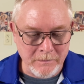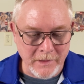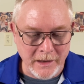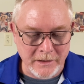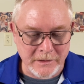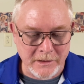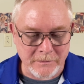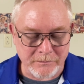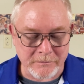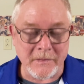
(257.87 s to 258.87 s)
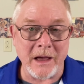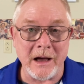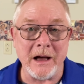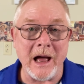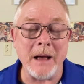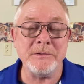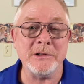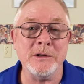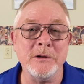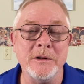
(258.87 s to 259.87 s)
And
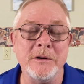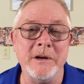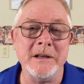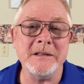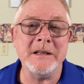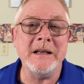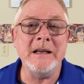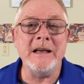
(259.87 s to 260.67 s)
absolutely there is.